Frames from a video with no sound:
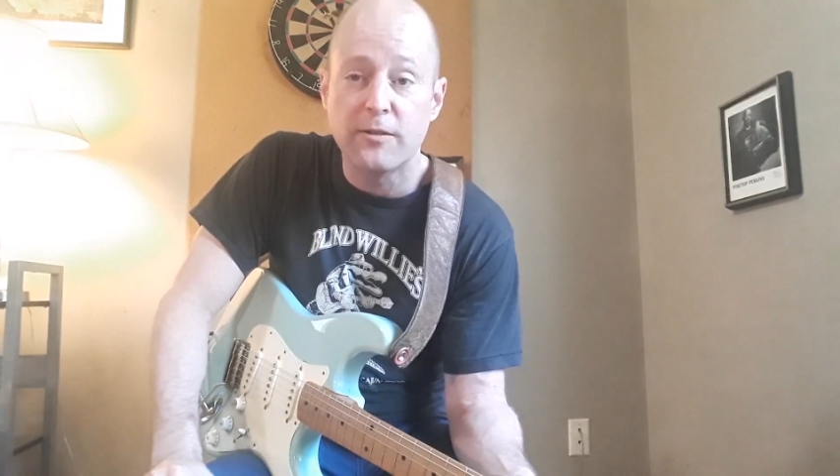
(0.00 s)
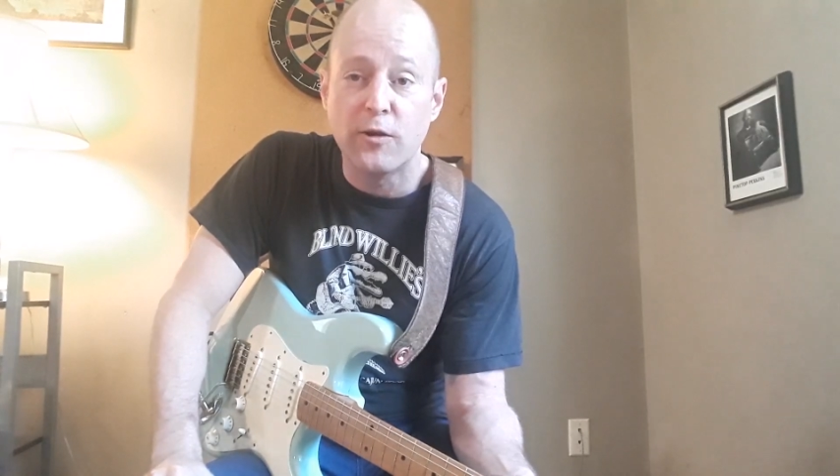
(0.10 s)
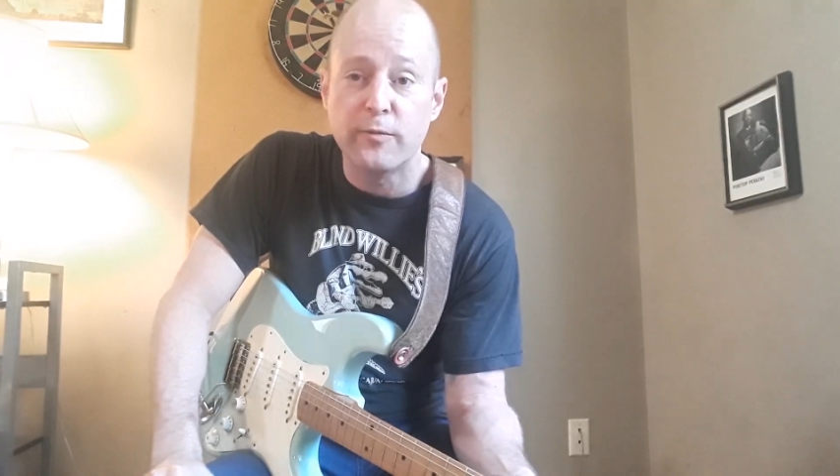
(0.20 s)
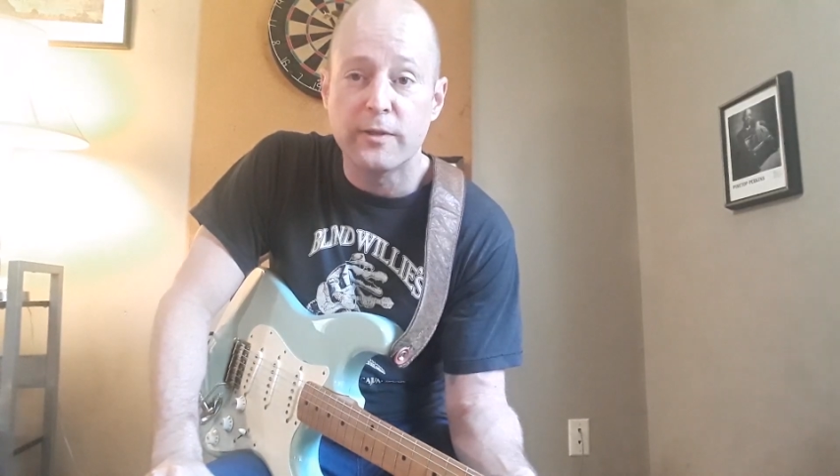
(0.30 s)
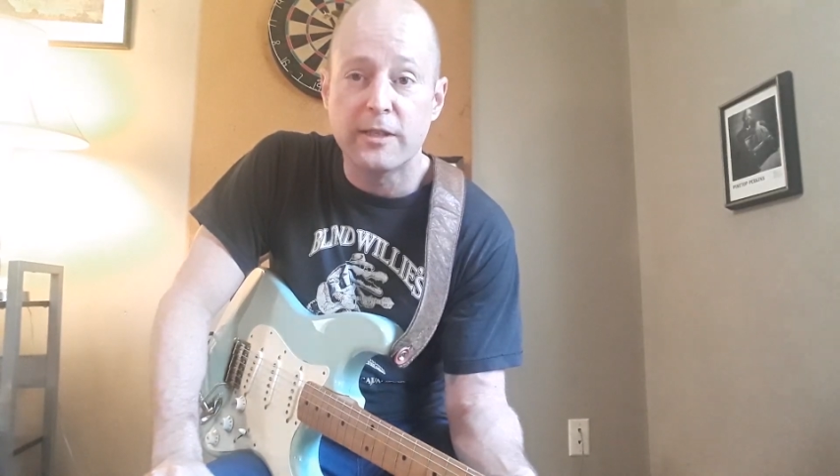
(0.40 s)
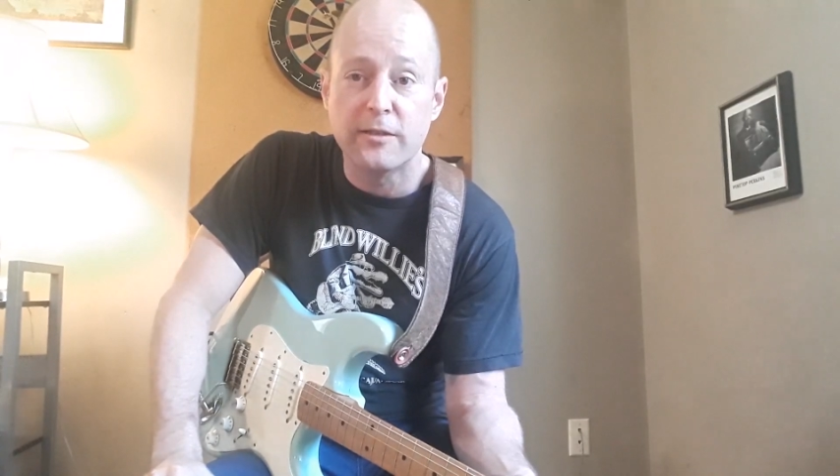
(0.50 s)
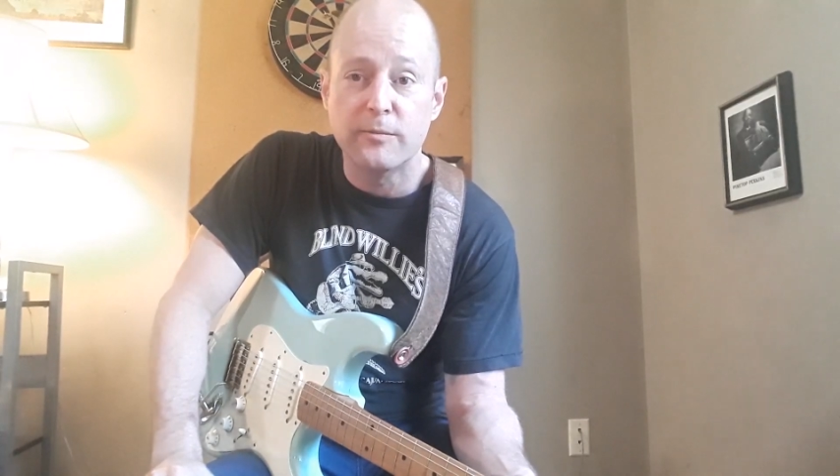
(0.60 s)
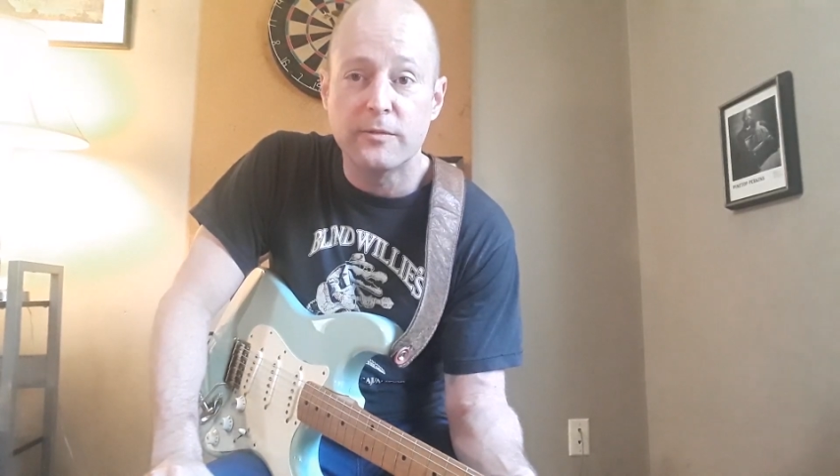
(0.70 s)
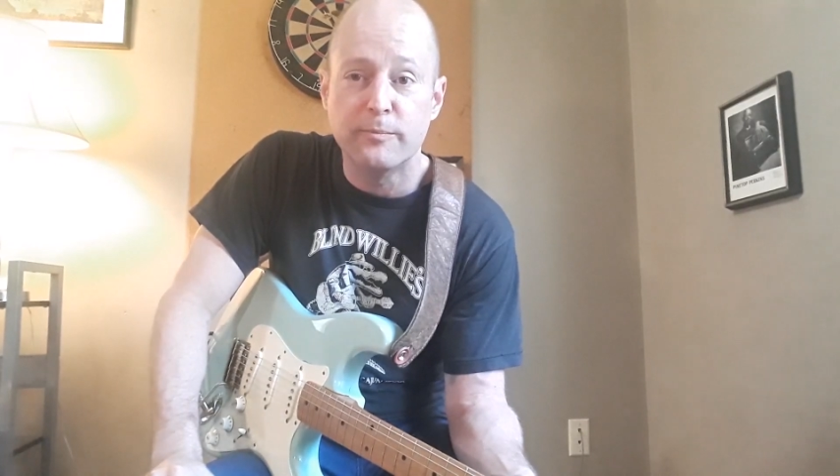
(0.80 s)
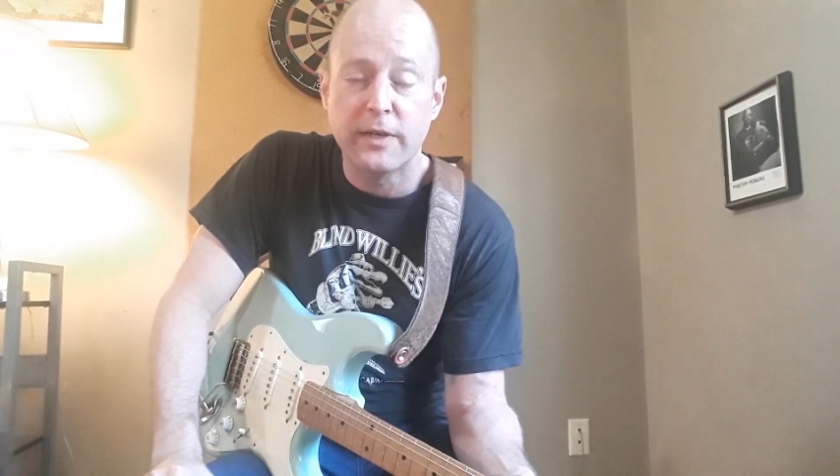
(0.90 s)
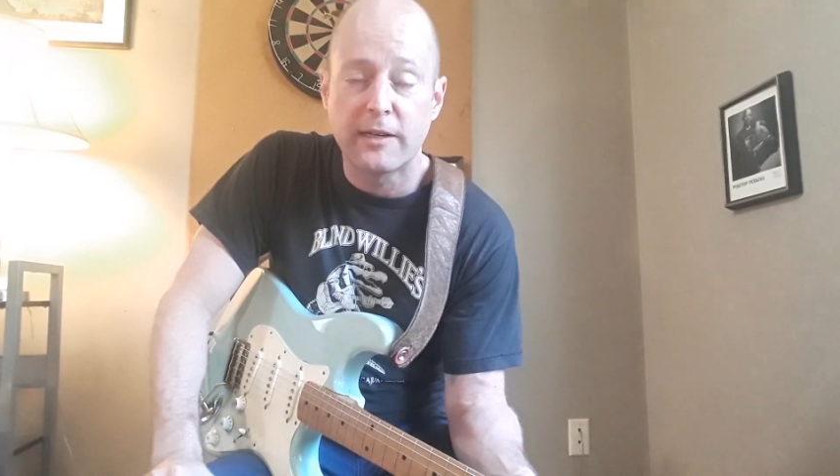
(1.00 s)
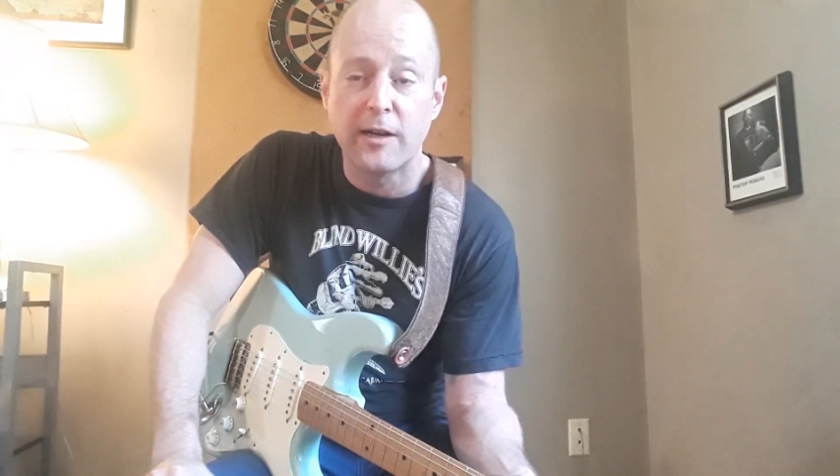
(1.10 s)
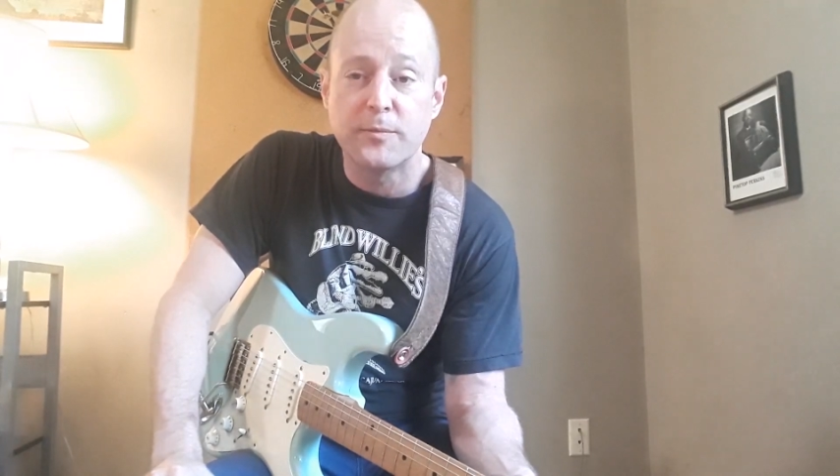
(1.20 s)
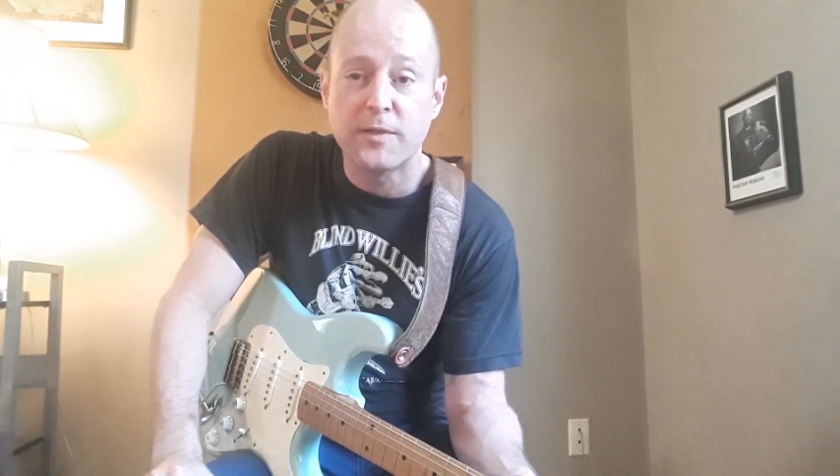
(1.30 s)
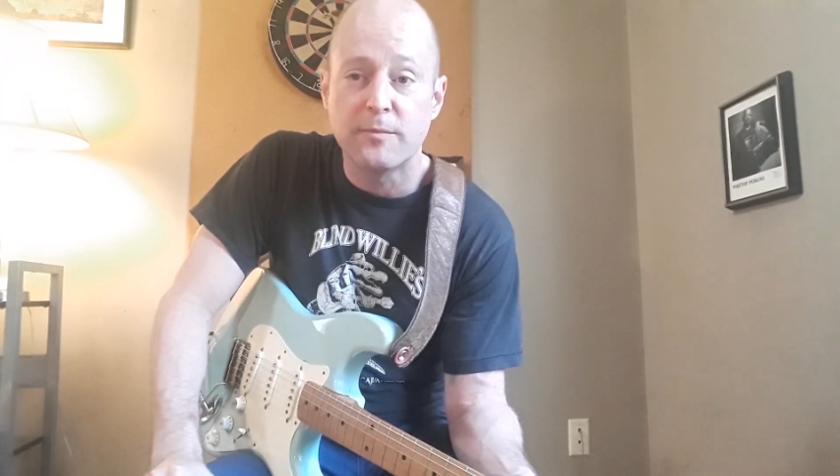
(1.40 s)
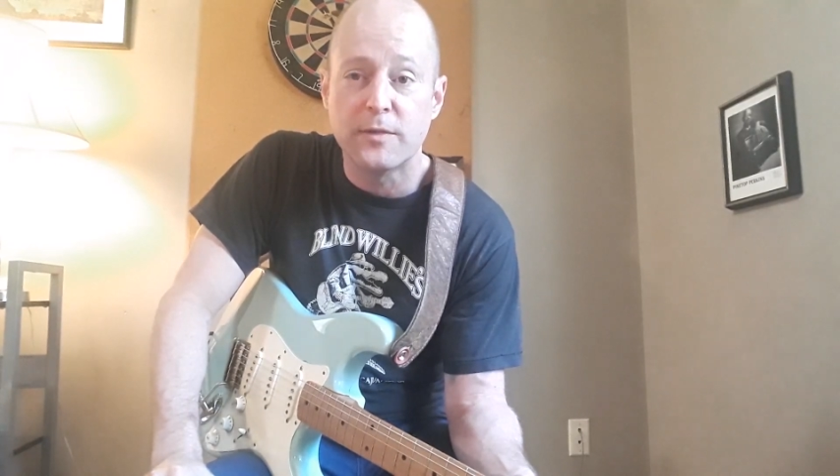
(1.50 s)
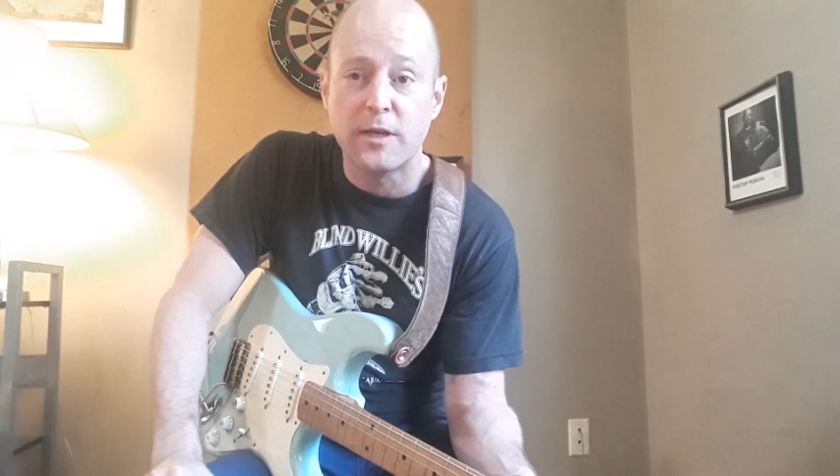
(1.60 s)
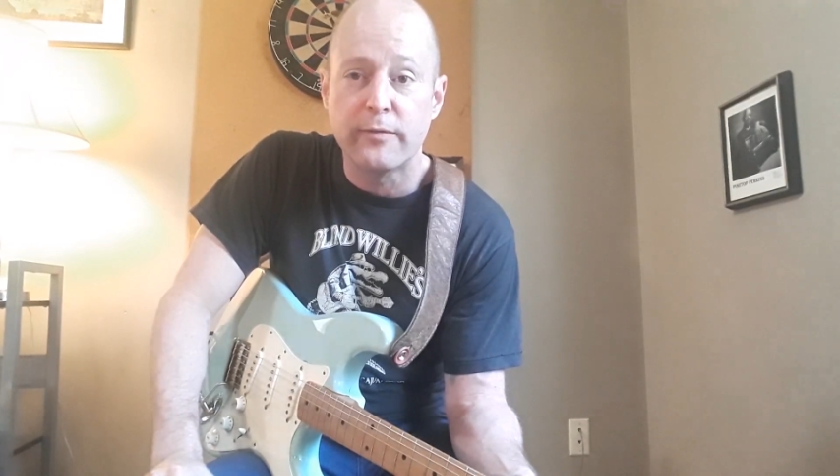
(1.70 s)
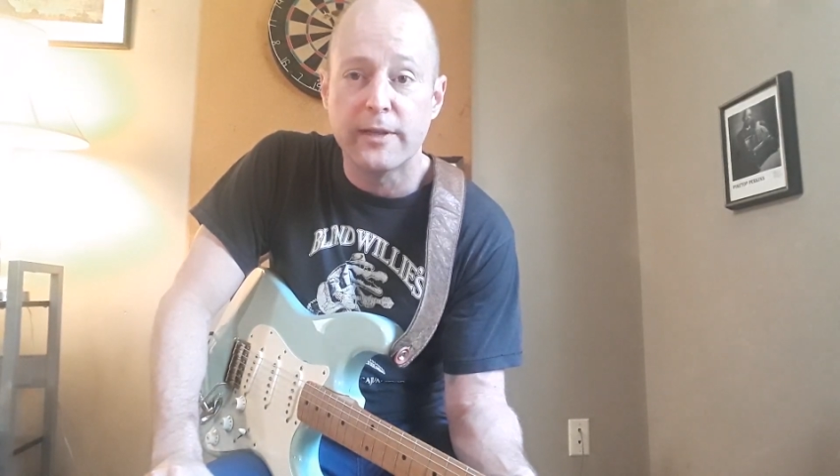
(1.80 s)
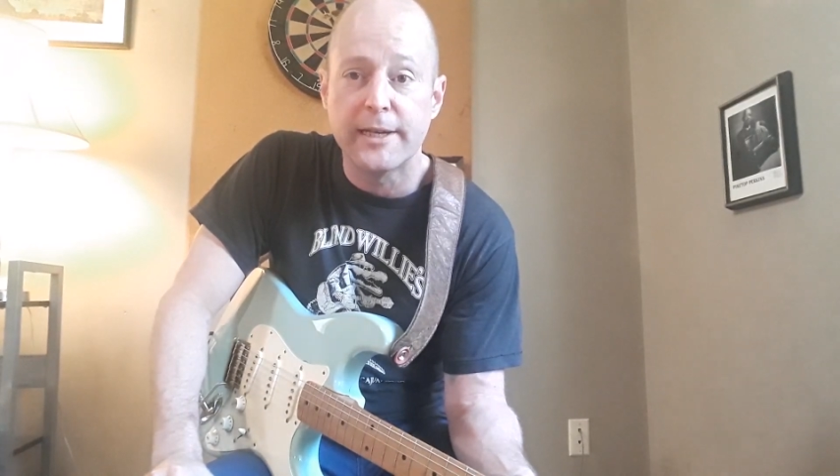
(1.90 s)
hopefully you picked up something
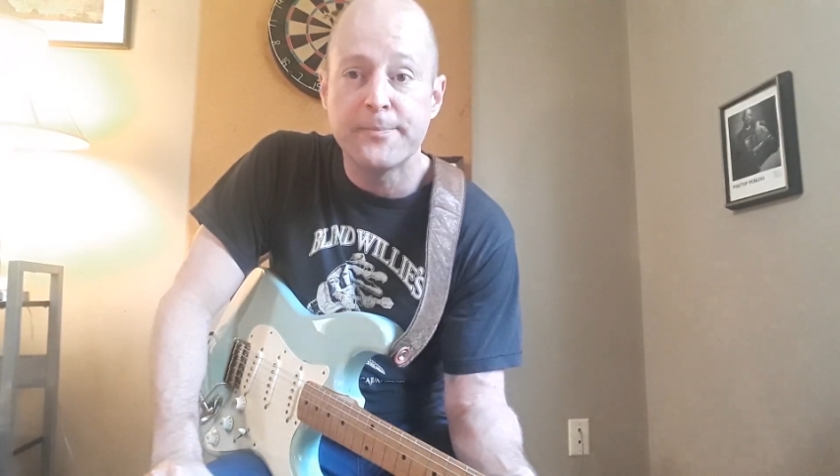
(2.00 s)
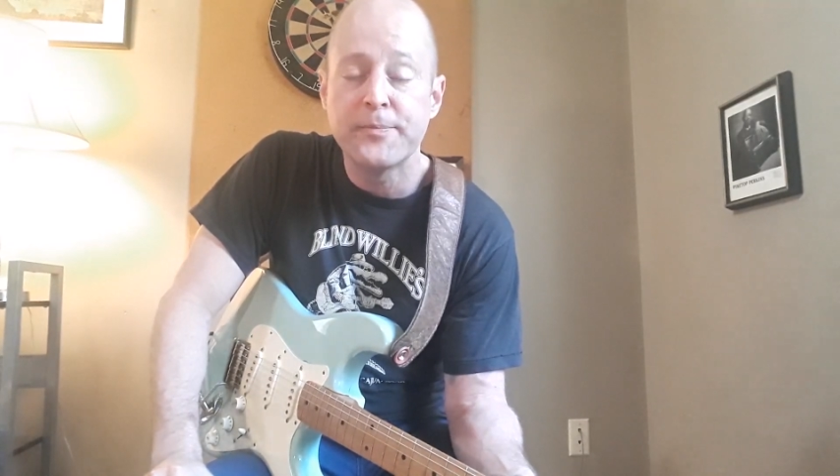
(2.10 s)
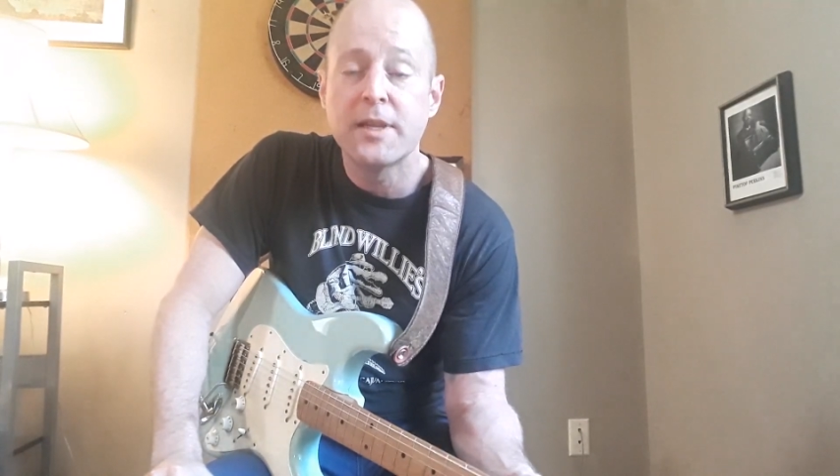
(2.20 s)
off of that.